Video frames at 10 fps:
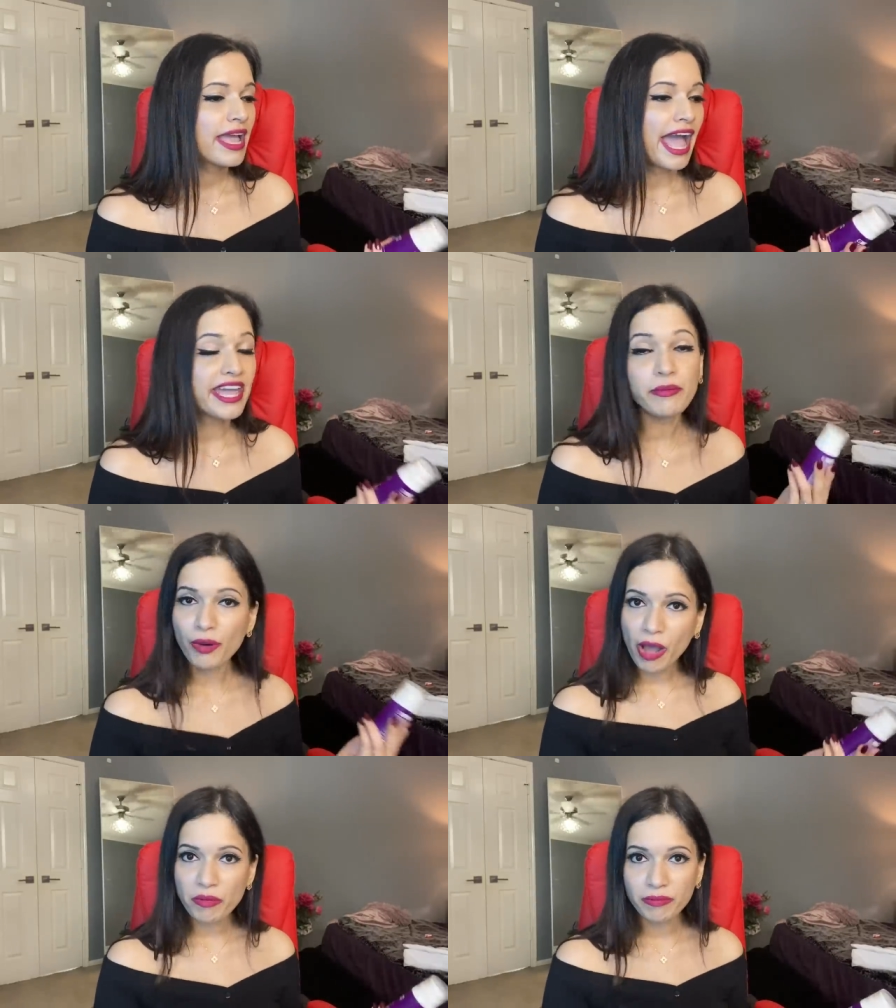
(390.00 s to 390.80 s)
and it
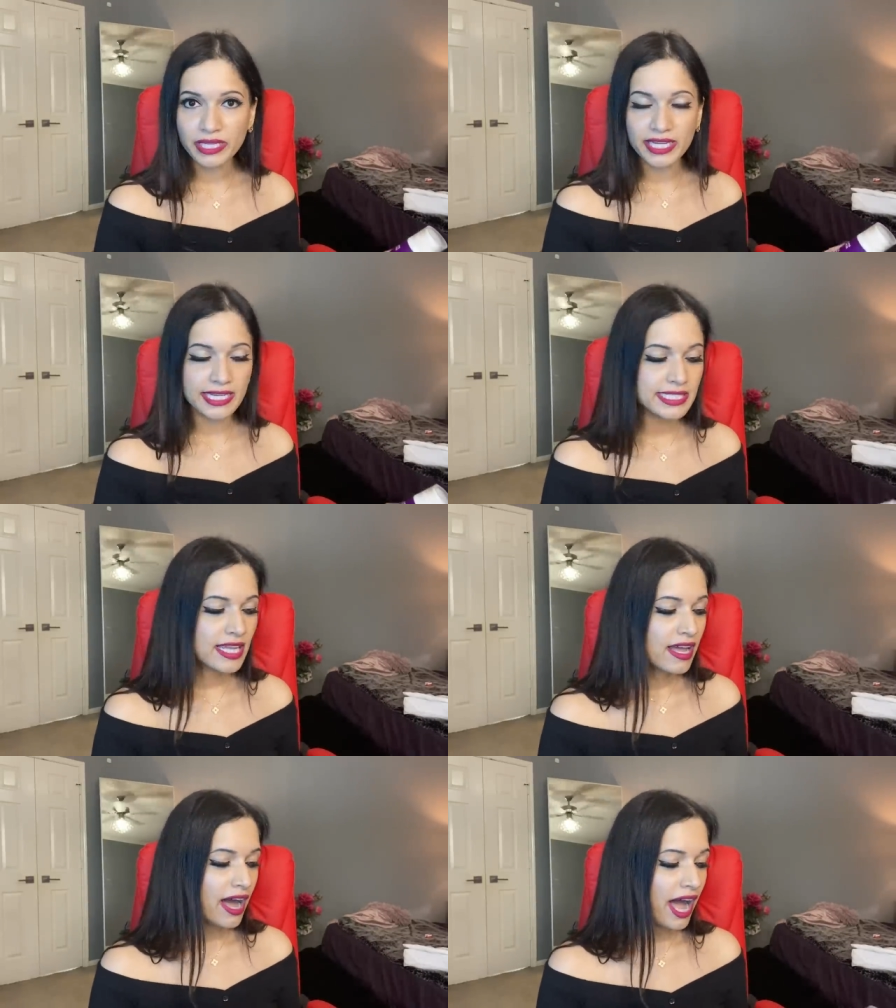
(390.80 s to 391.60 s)
probably is.
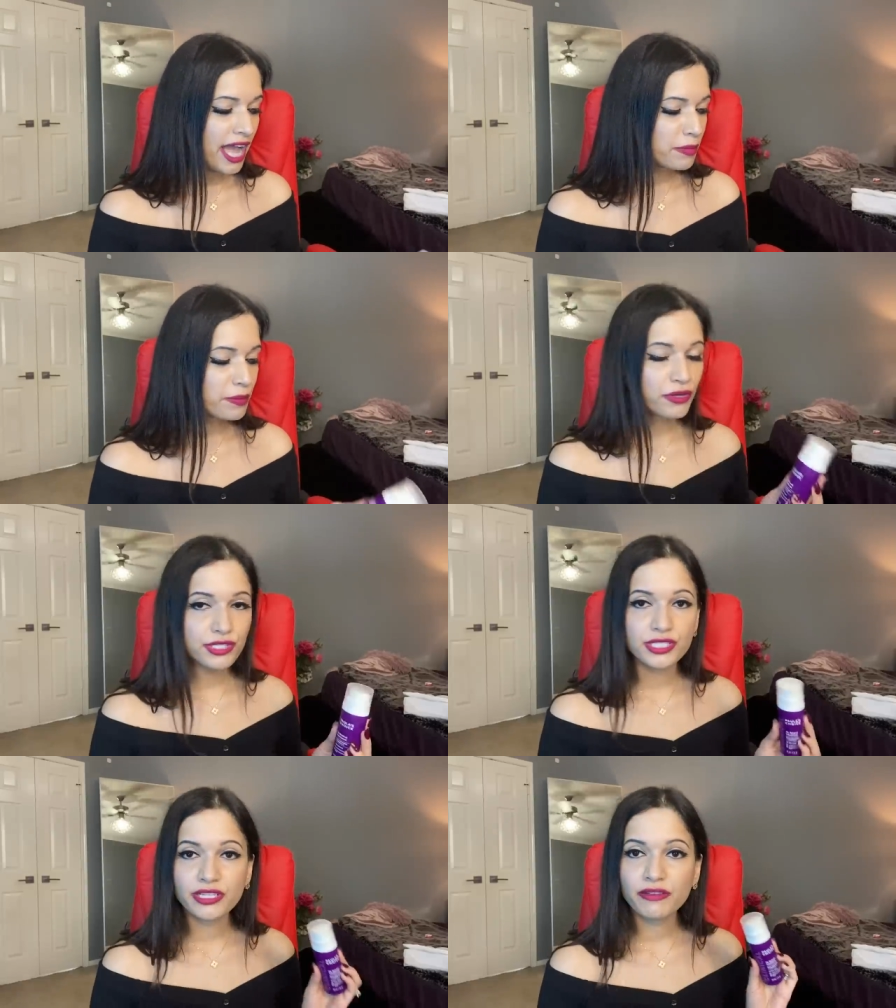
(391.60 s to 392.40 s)
I
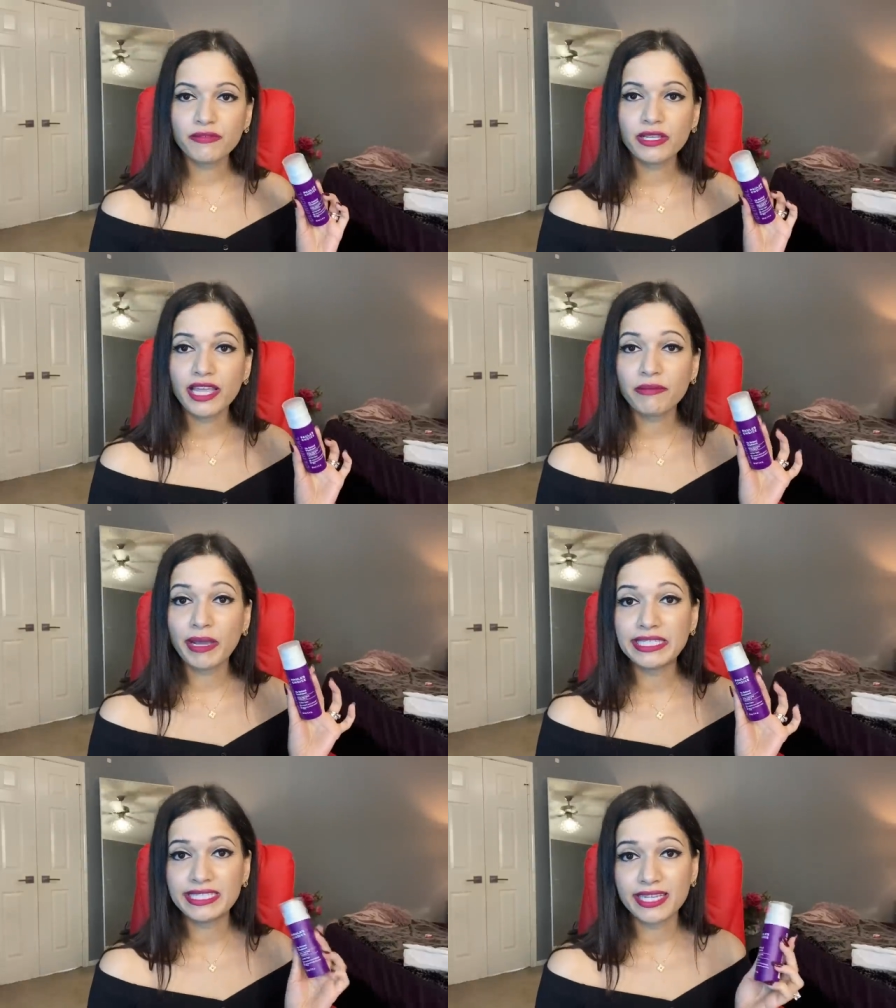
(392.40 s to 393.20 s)
personally feel like
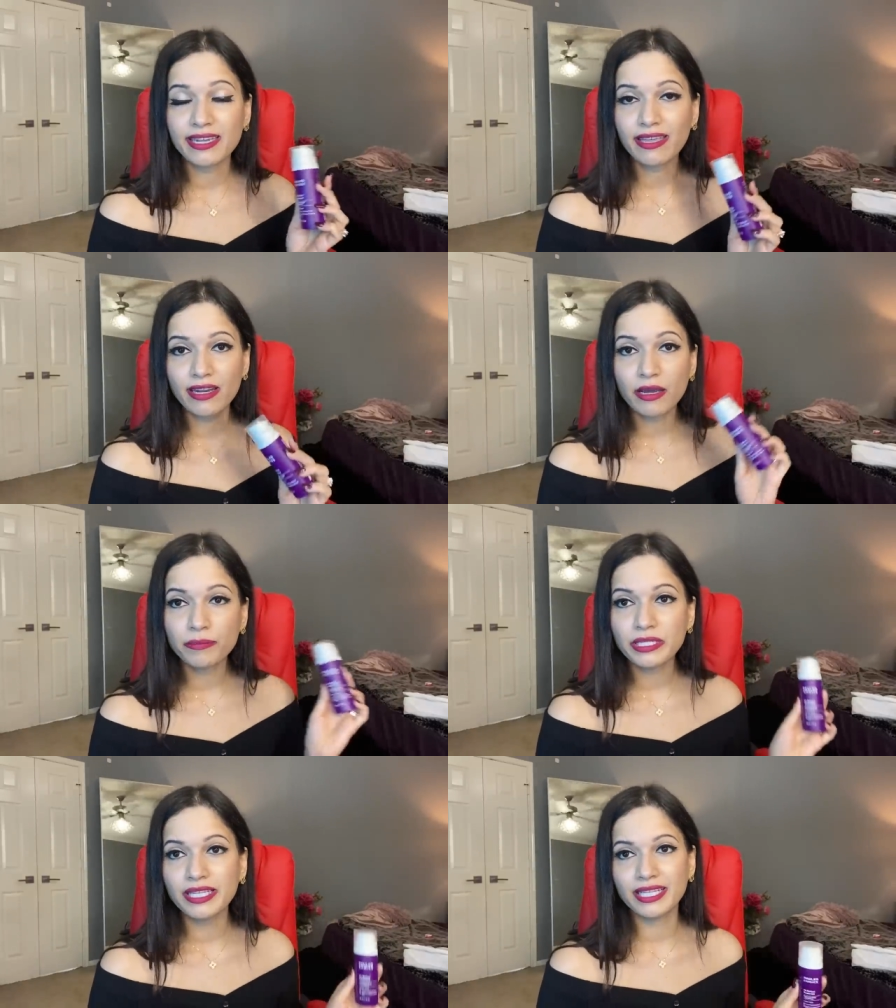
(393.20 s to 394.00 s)
my skin can
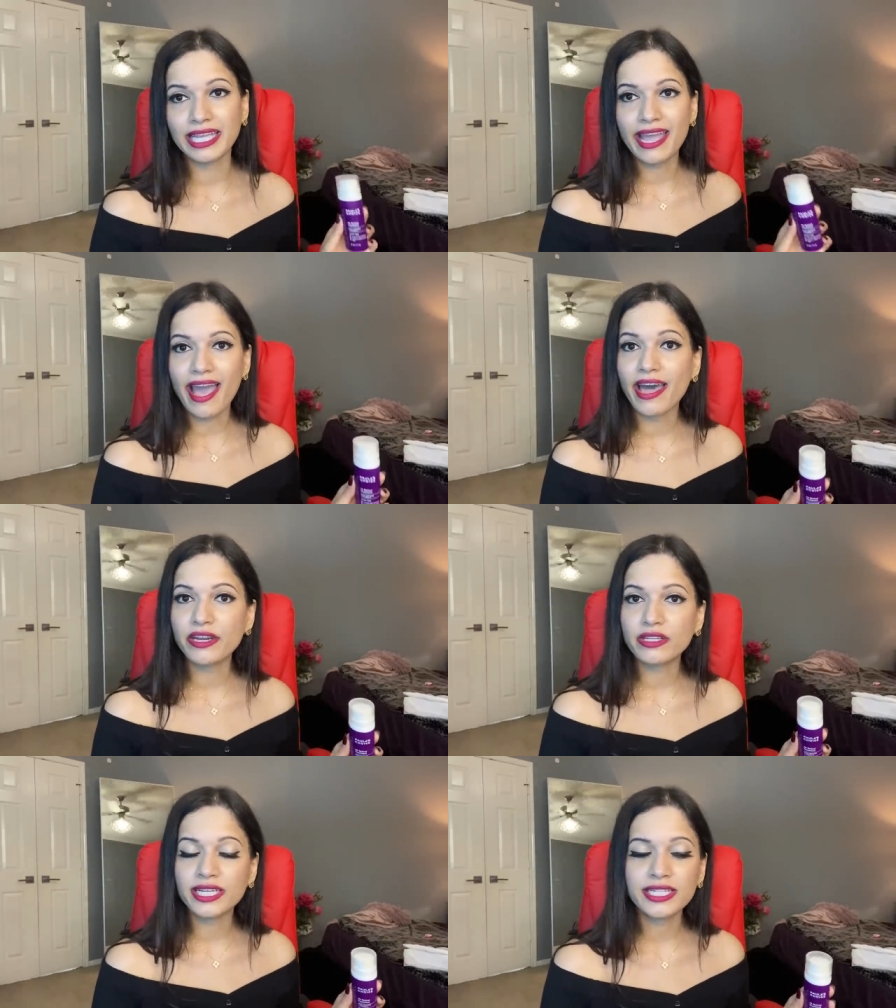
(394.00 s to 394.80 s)
completely
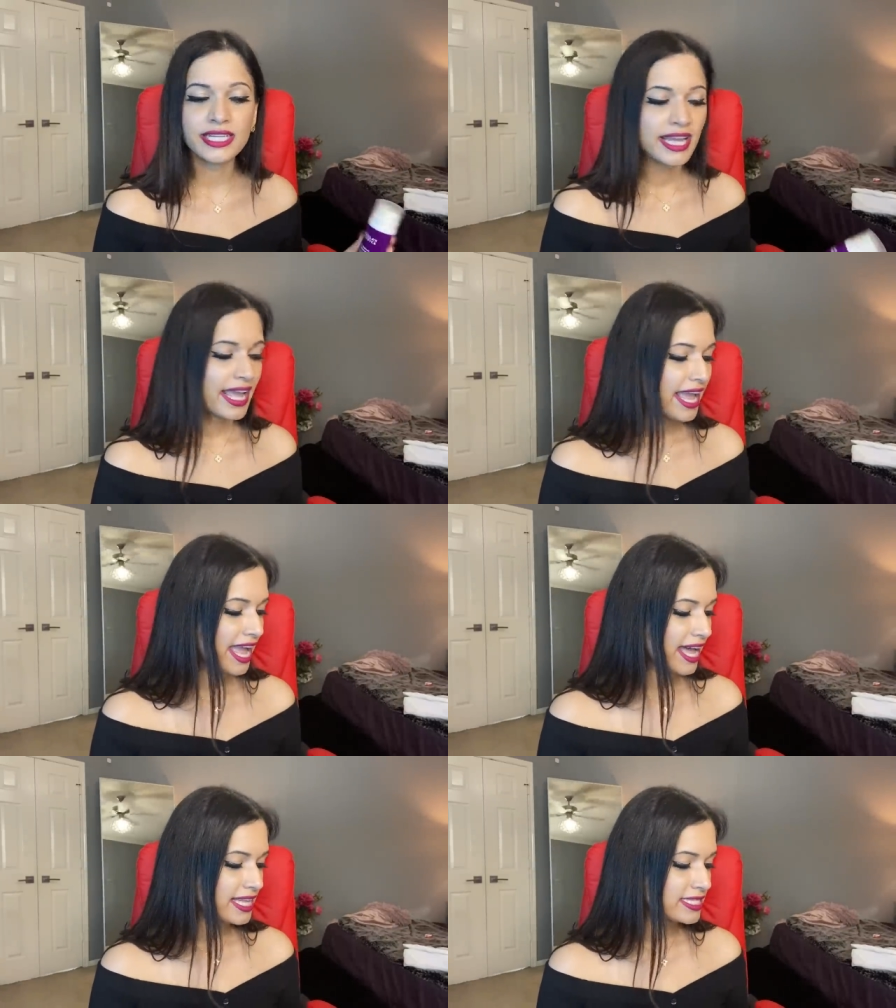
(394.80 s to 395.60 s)
handle it,
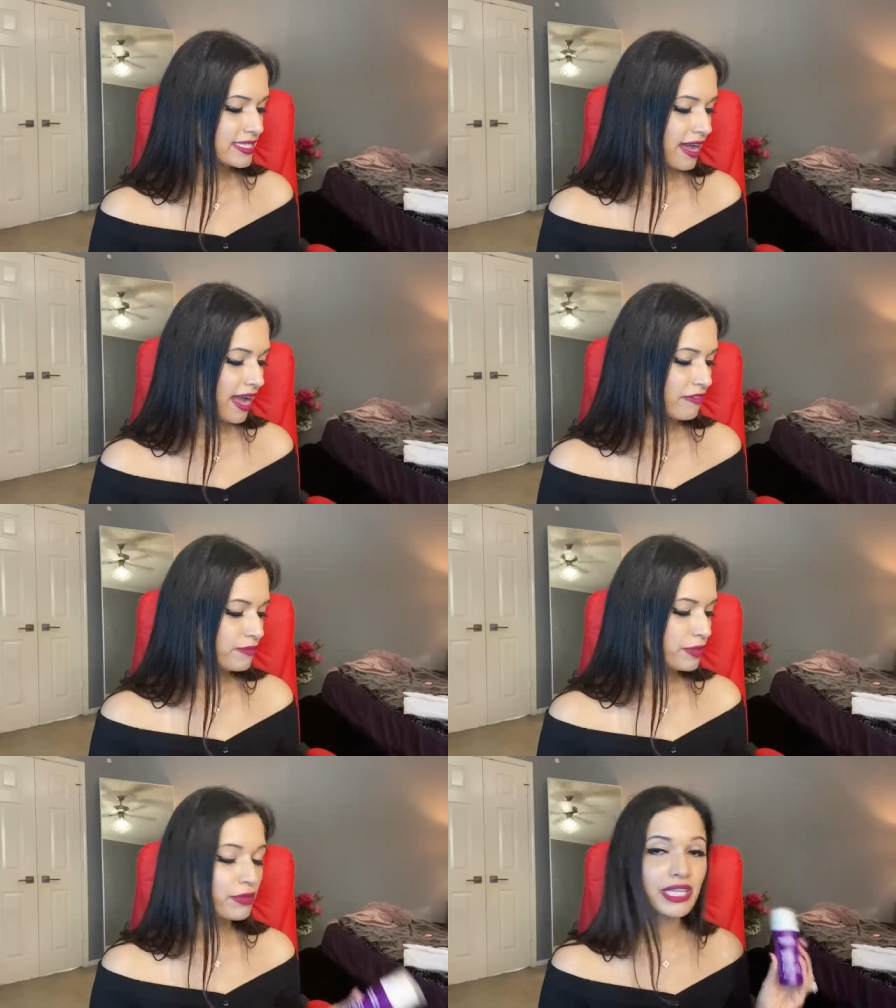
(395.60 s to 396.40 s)
and I've
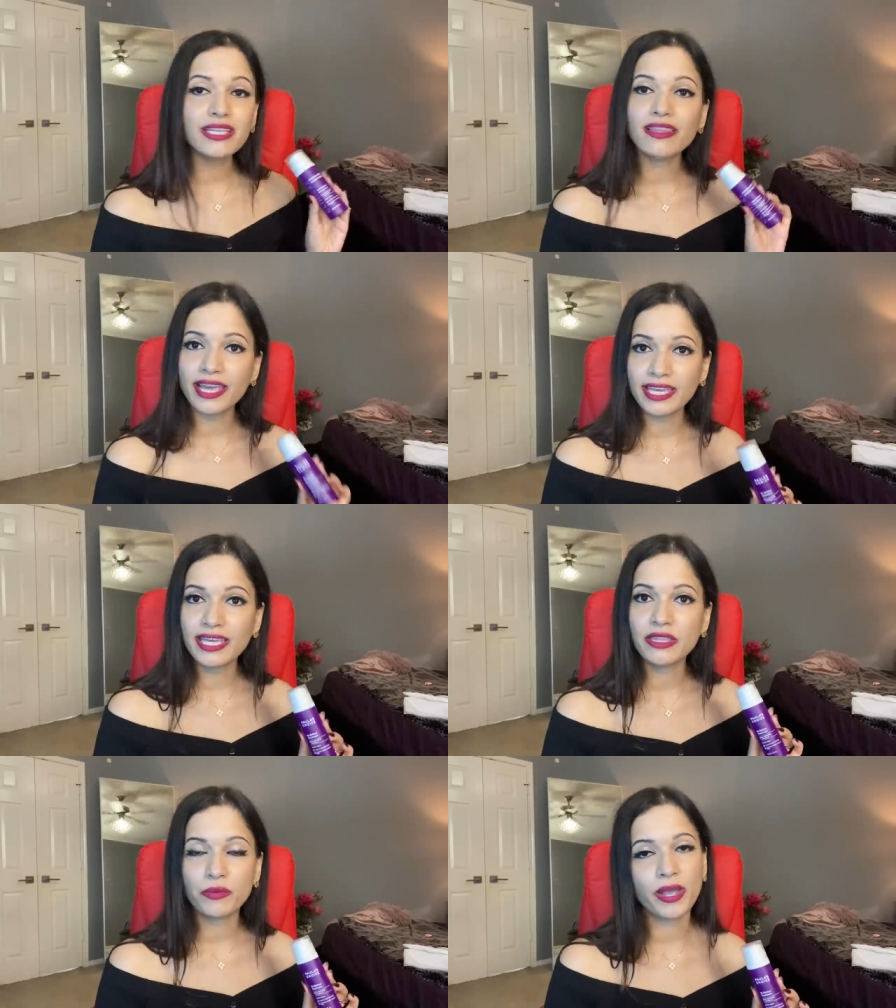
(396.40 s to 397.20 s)
been really
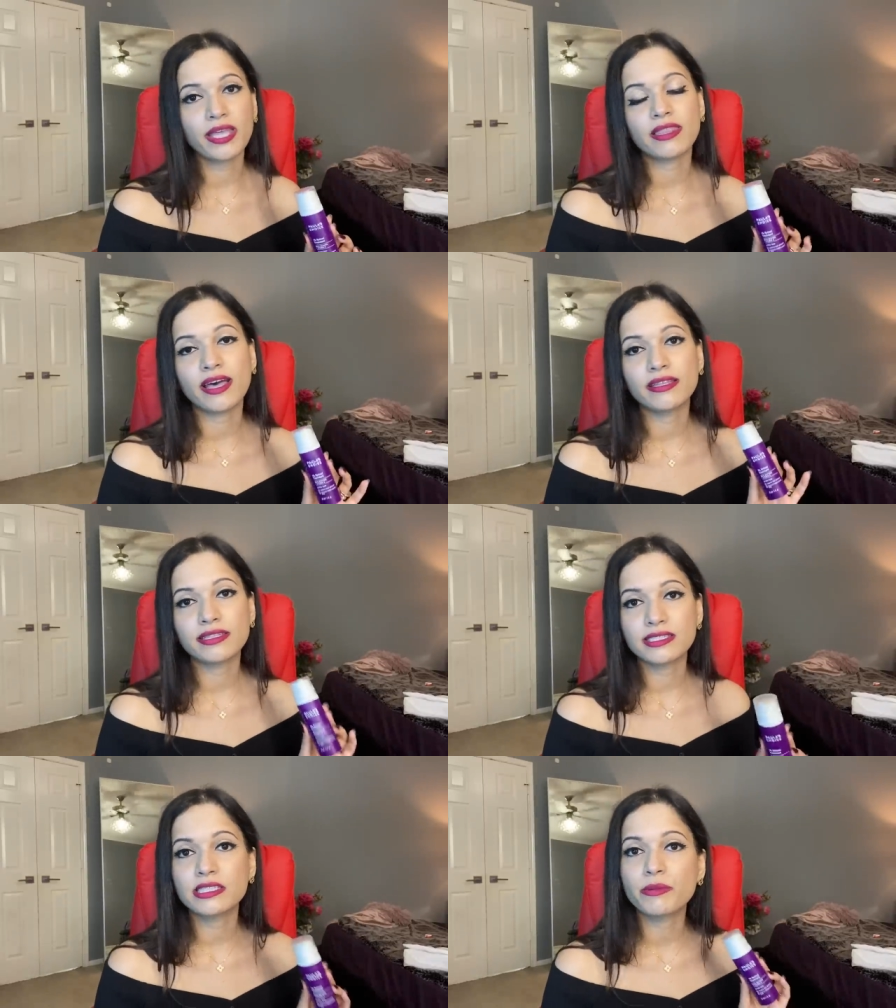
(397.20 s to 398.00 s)
liking the way that
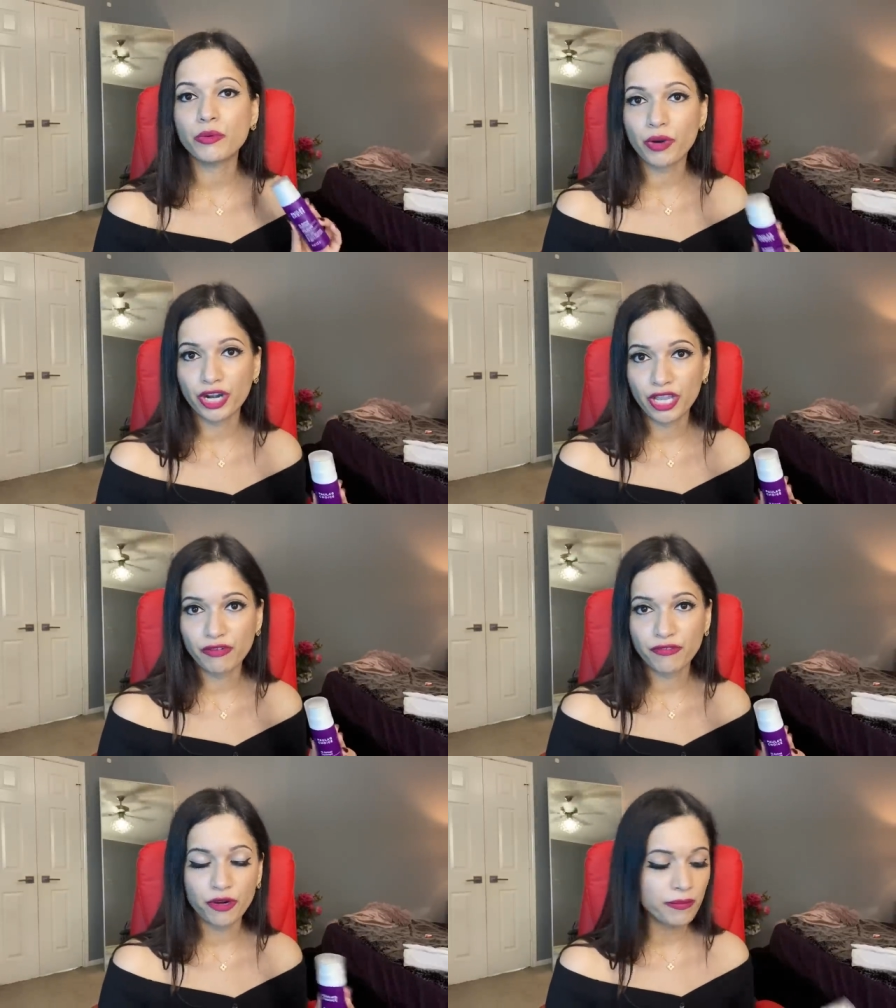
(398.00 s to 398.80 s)
this has been working
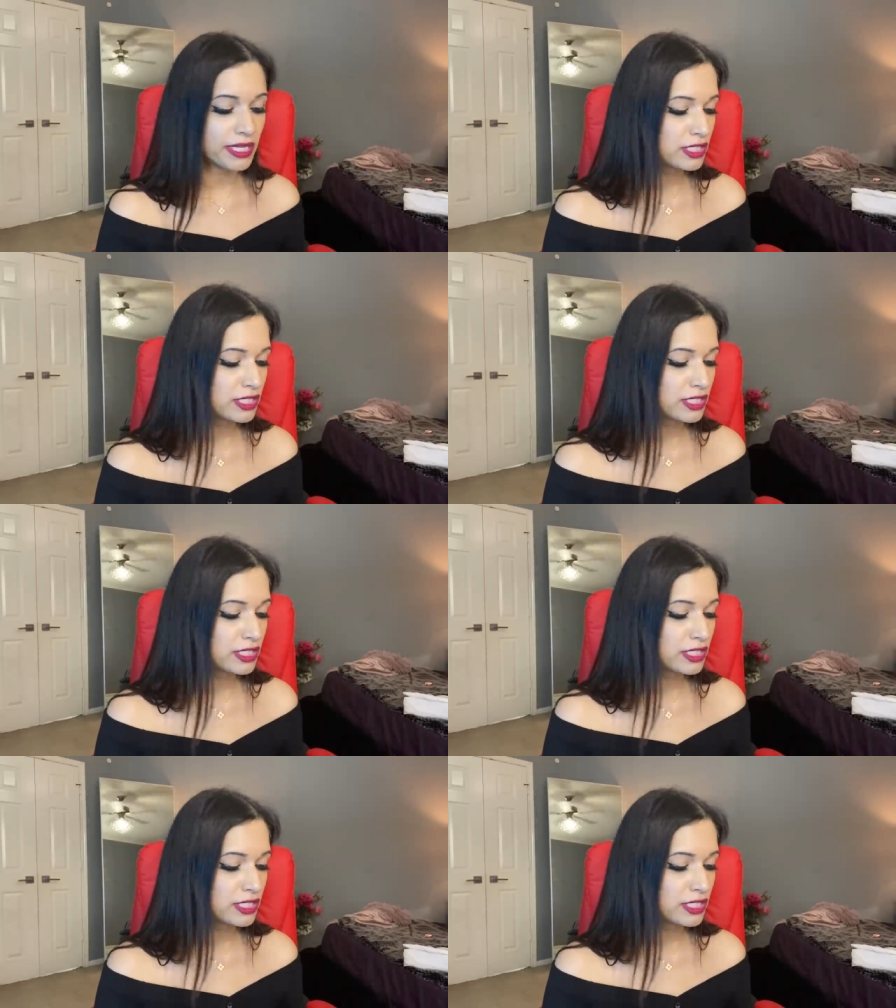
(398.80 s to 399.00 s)
for me.